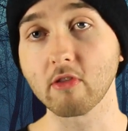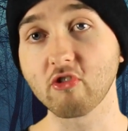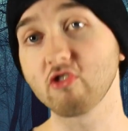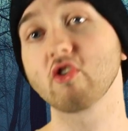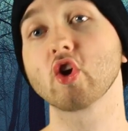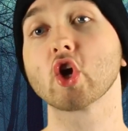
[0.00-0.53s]

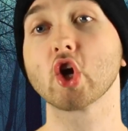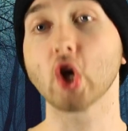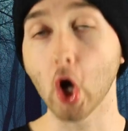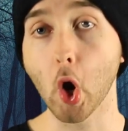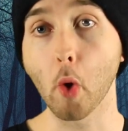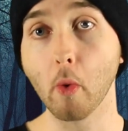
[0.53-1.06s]
Just
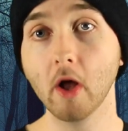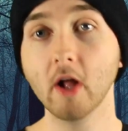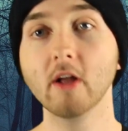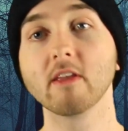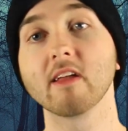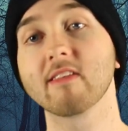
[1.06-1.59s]
go.
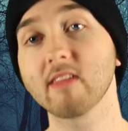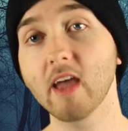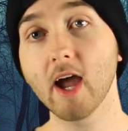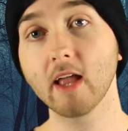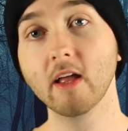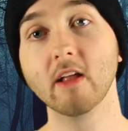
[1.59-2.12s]

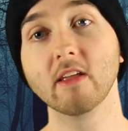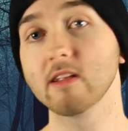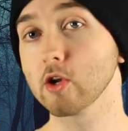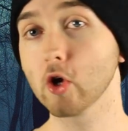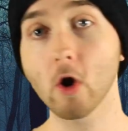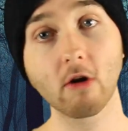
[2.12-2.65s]
Instead,
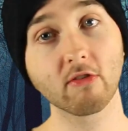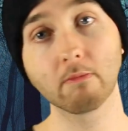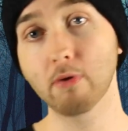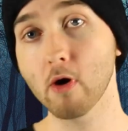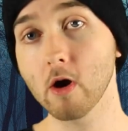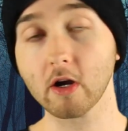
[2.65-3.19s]
the car's in
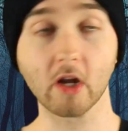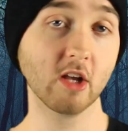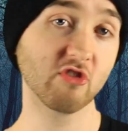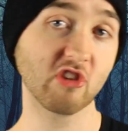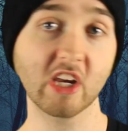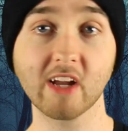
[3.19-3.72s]
park,
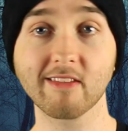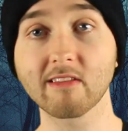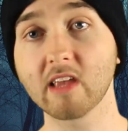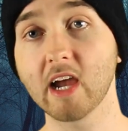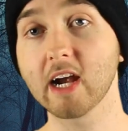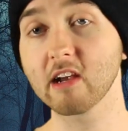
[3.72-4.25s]
she gets
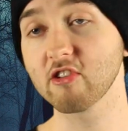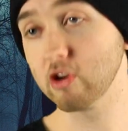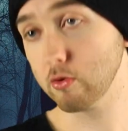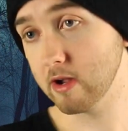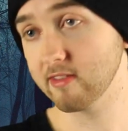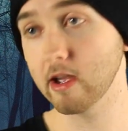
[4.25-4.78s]
attacked, she
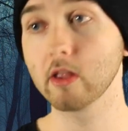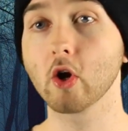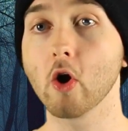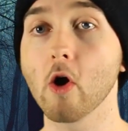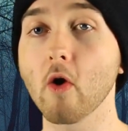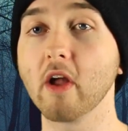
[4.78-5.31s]
runs out of the
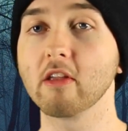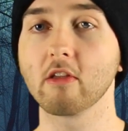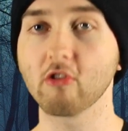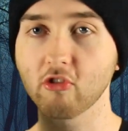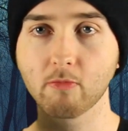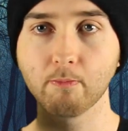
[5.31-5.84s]
car, and then
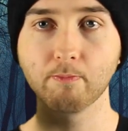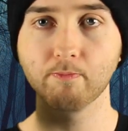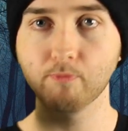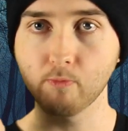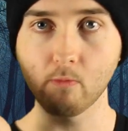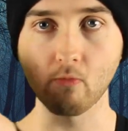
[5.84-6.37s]
just
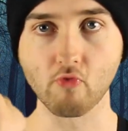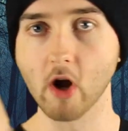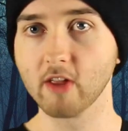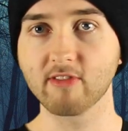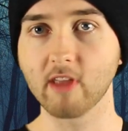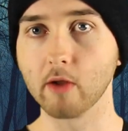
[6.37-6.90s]

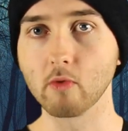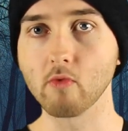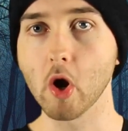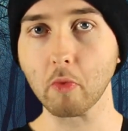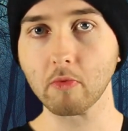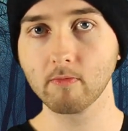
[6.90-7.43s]
runs down the
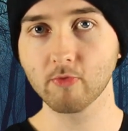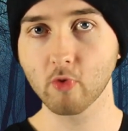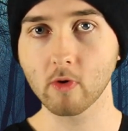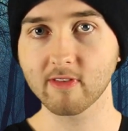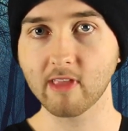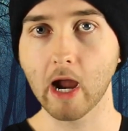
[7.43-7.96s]
road
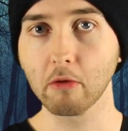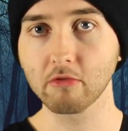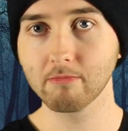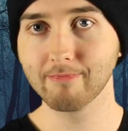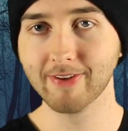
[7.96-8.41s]
towards the house.